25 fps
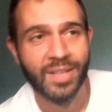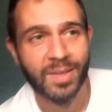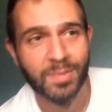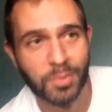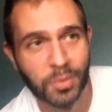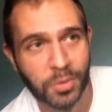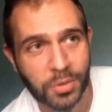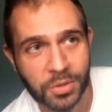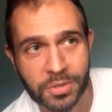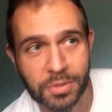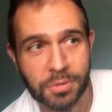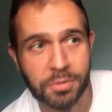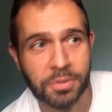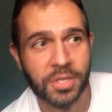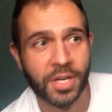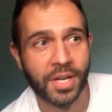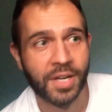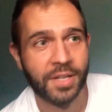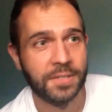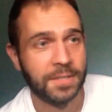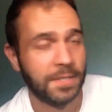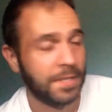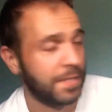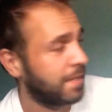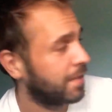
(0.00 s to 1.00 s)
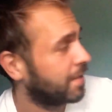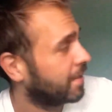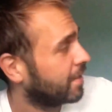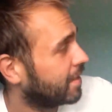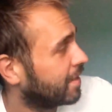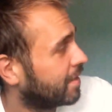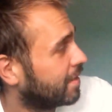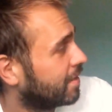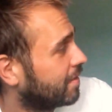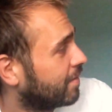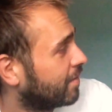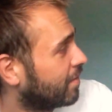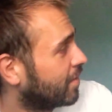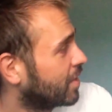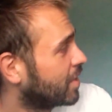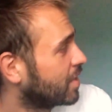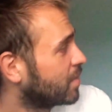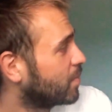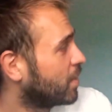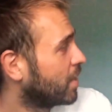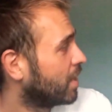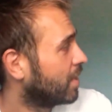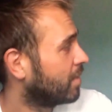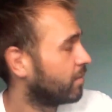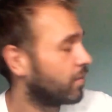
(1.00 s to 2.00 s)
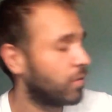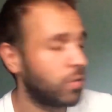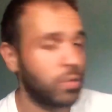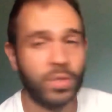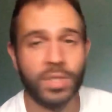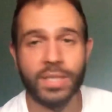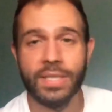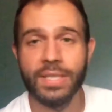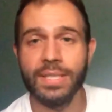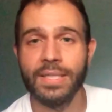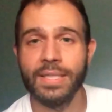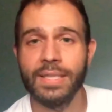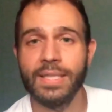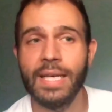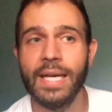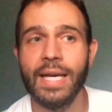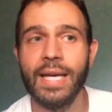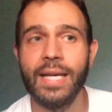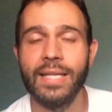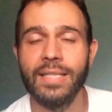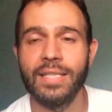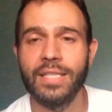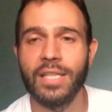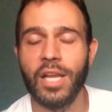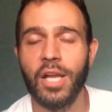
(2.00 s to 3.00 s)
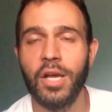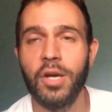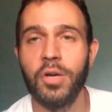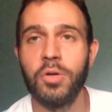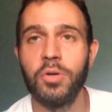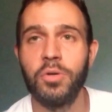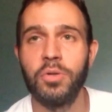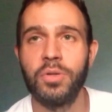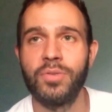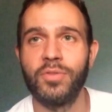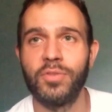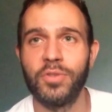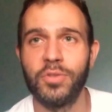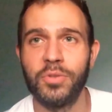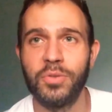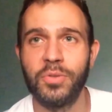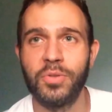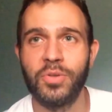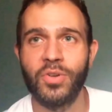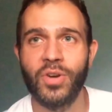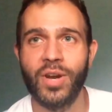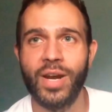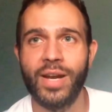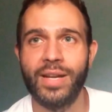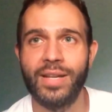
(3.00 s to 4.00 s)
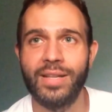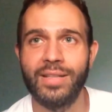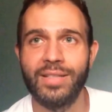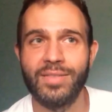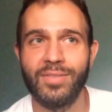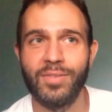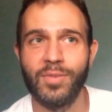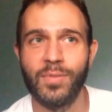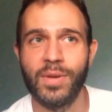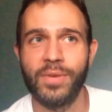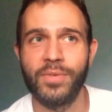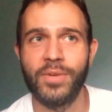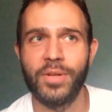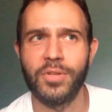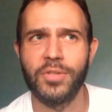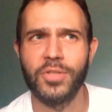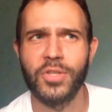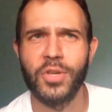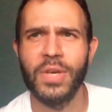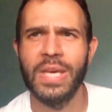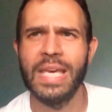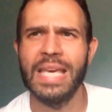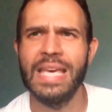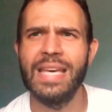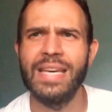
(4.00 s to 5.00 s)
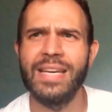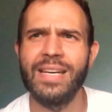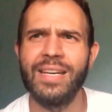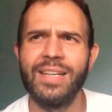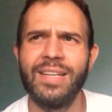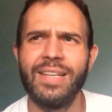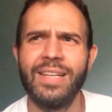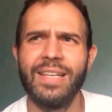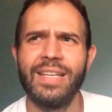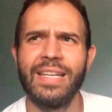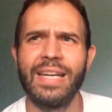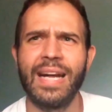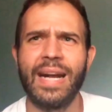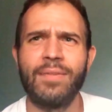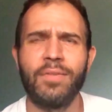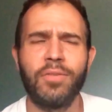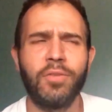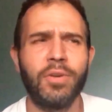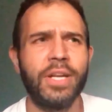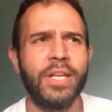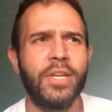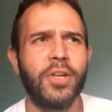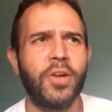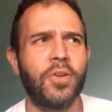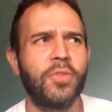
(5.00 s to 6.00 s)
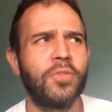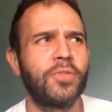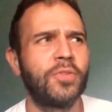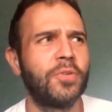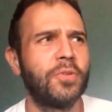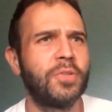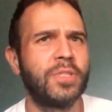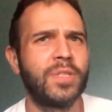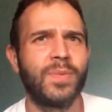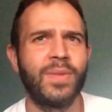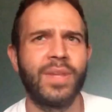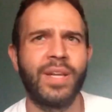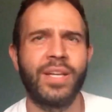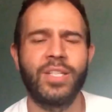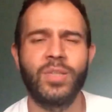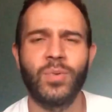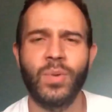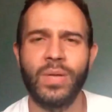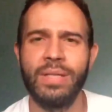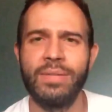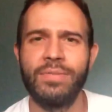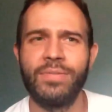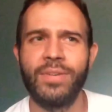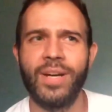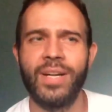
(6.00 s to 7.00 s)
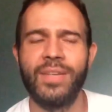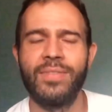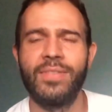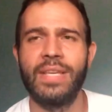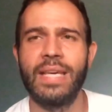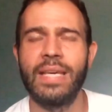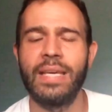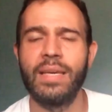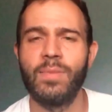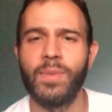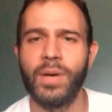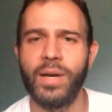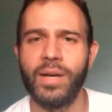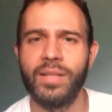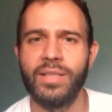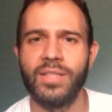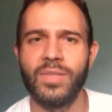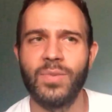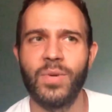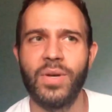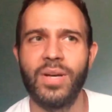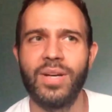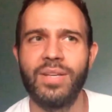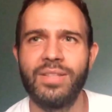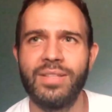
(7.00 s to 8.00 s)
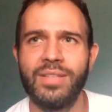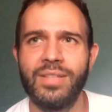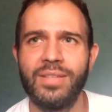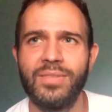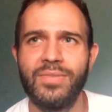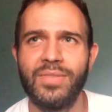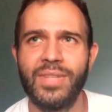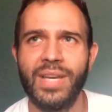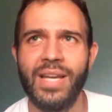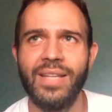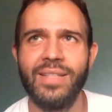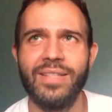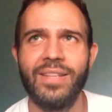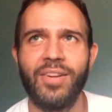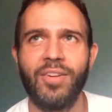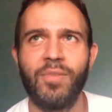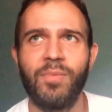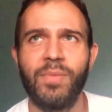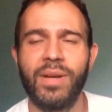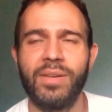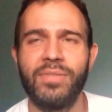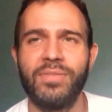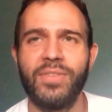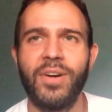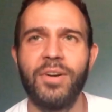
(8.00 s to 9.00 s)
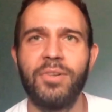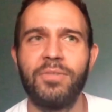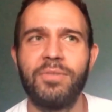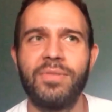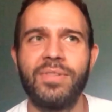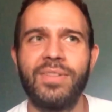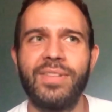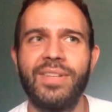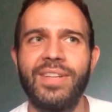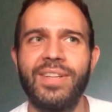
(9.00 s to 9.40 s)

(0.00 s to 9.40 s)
bought a new charger that's been flawless and a load of new credit for my phone. So here I've already gone through something like 25 gigabytes worth of data on my phone.